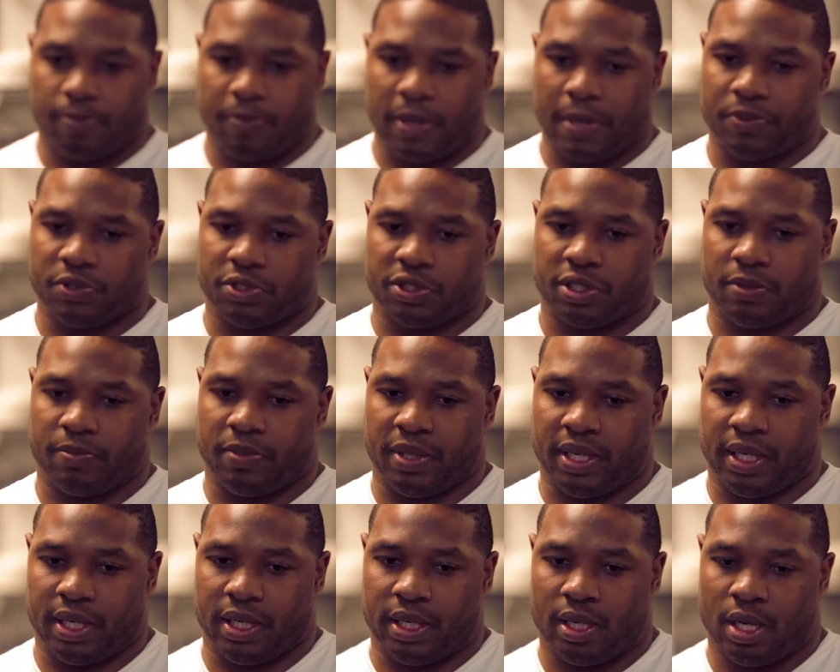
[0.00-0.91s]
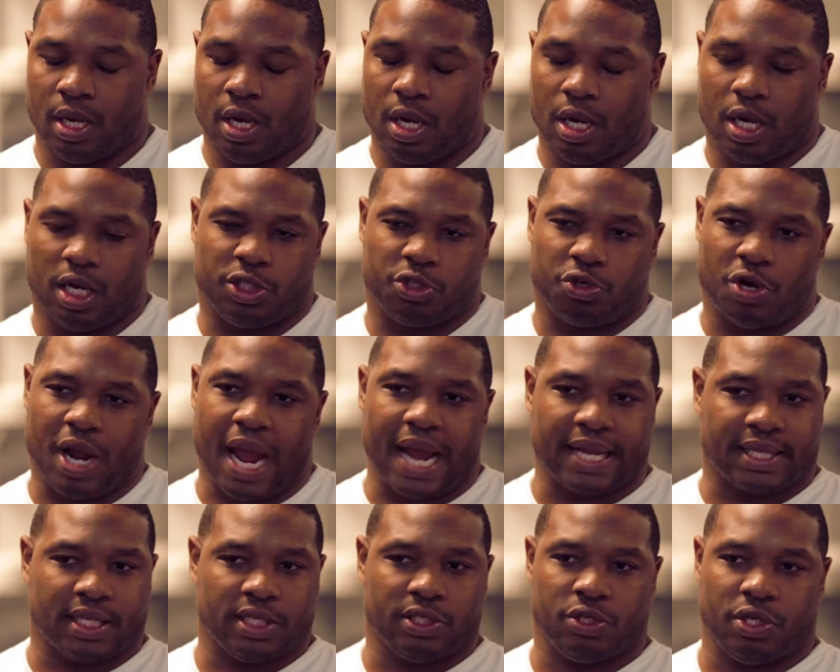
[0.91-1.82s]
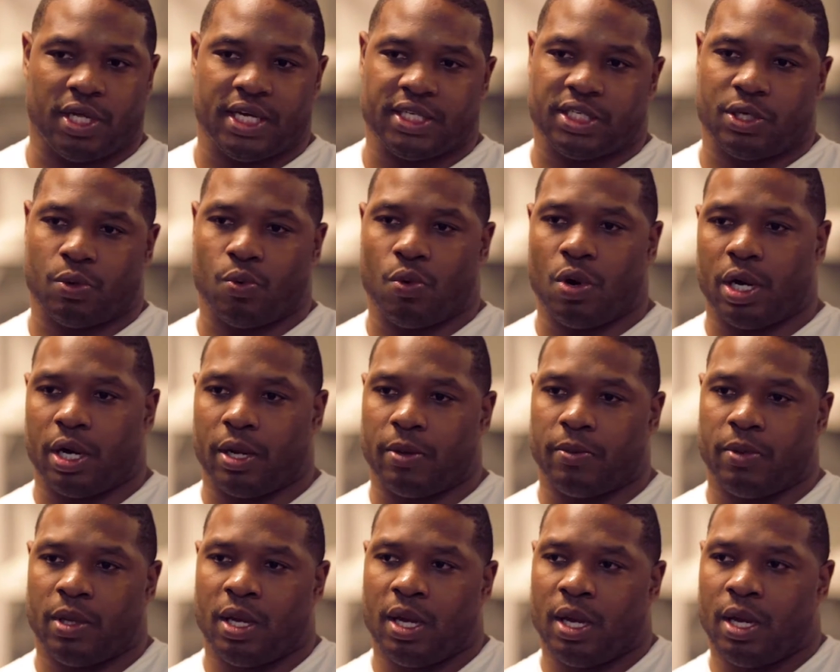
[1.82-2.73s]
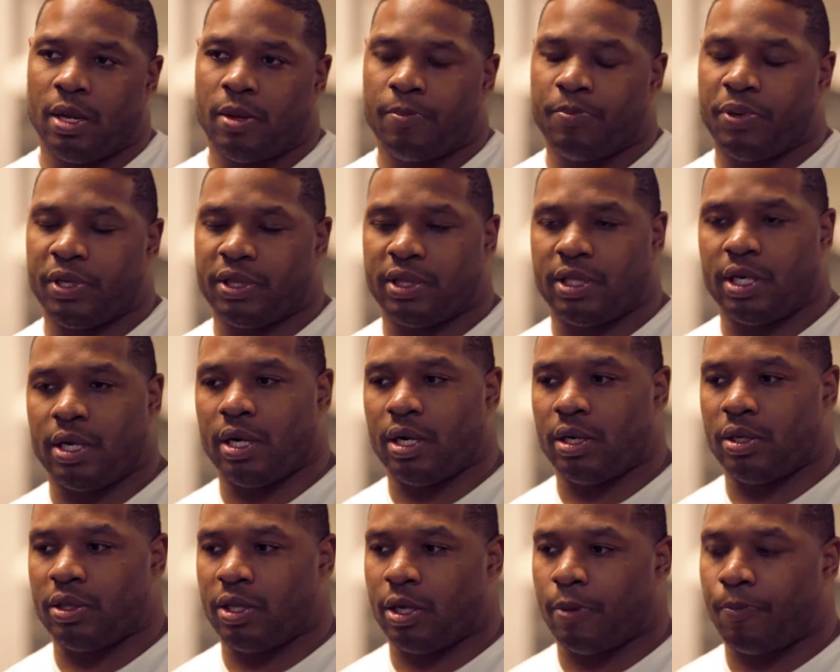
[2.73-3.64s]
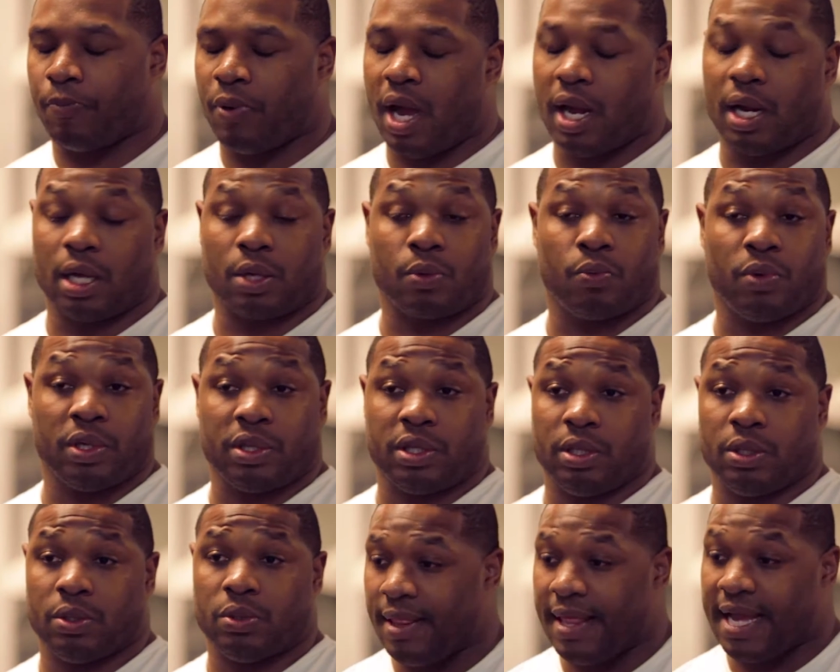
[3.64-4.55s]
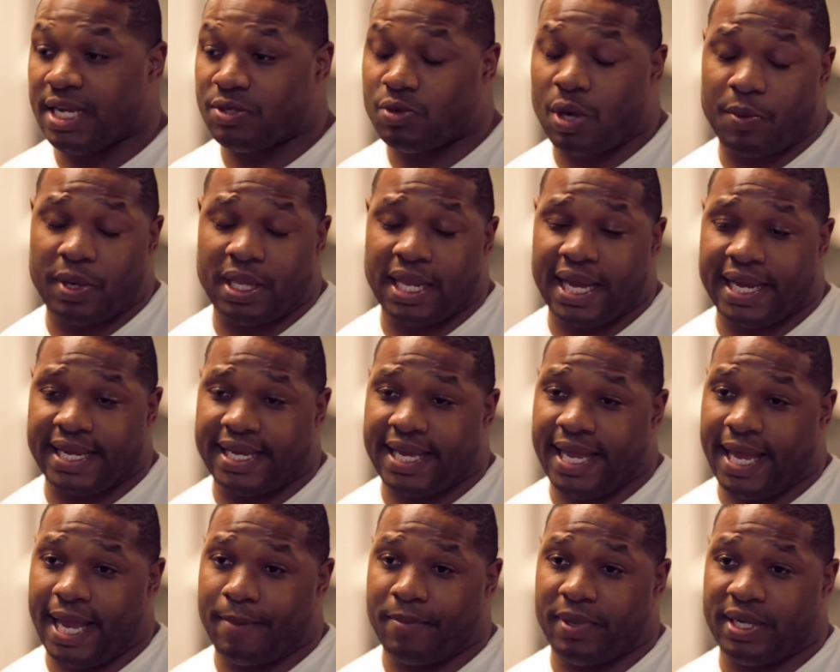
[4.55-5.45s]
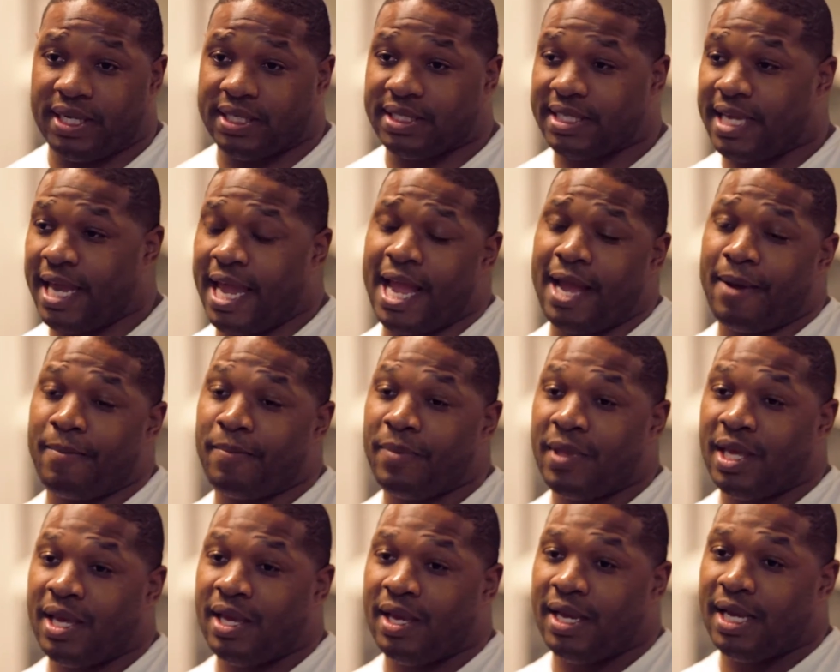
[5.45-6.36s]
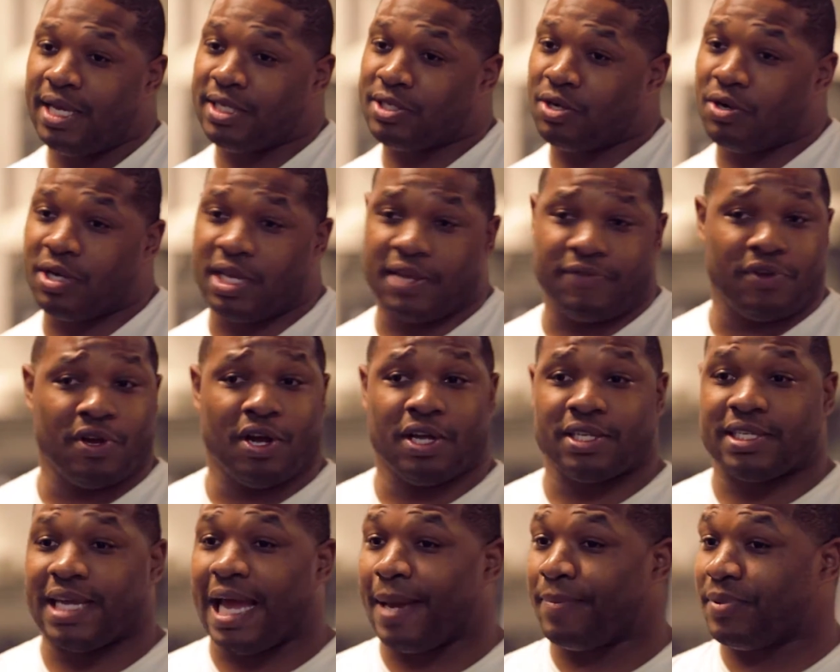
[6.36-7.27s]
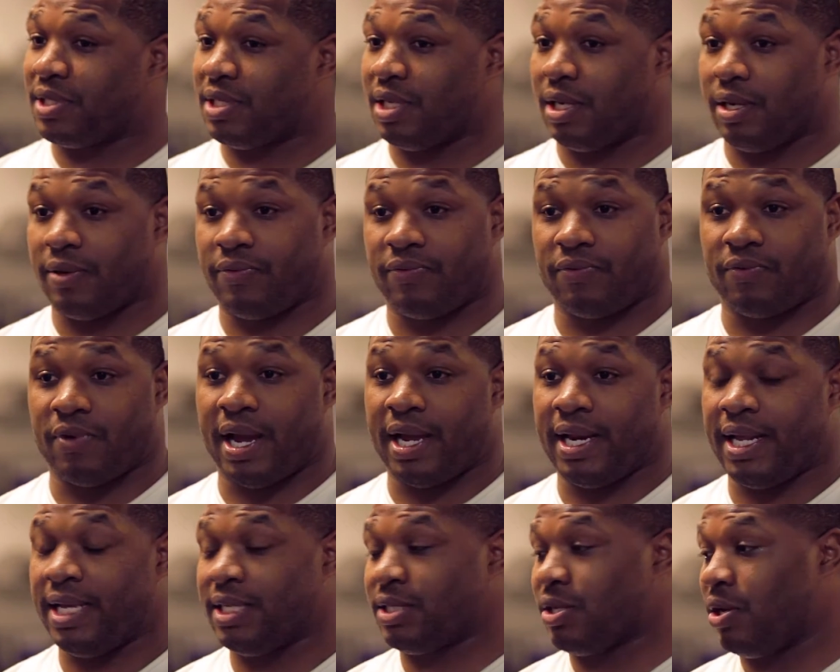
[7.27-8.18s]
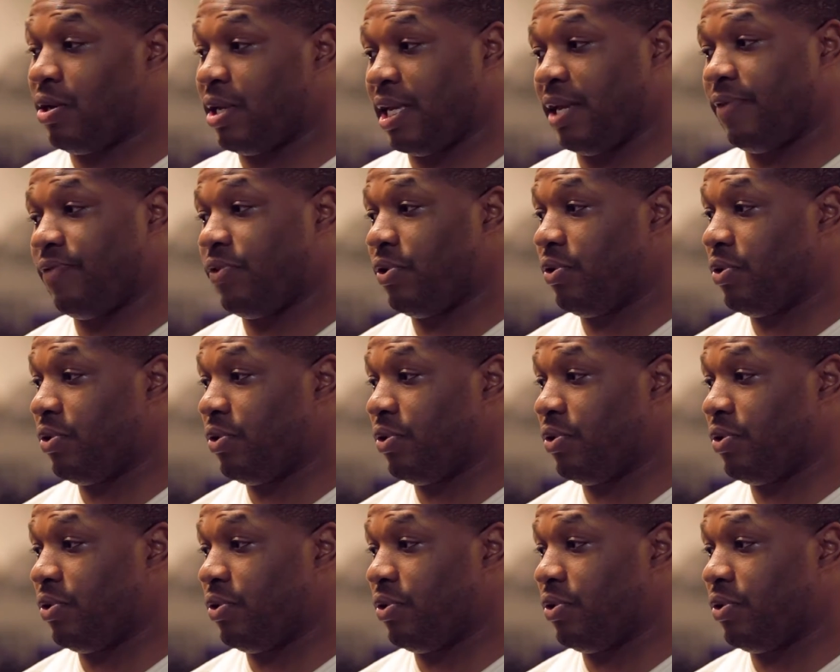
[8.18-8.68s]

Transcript: people should be attracted to you. They should want to put their product with you. That's why we like Cam, because Cam is gonna give you all type of stuff, right? He's gonna give you